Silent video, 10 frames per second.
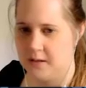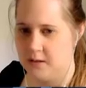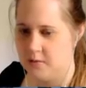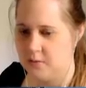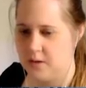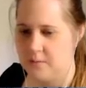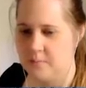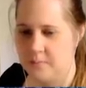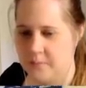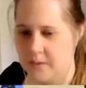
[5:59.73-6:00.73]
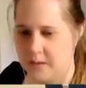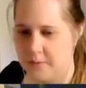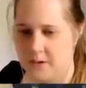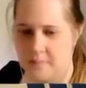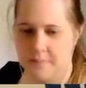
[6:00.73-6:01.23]
cute now. There we
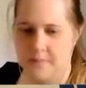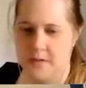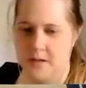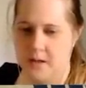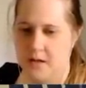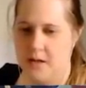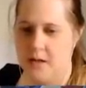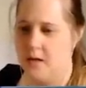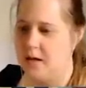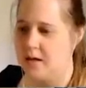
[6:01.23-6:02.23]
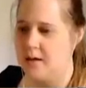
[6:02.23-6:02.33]
go. Good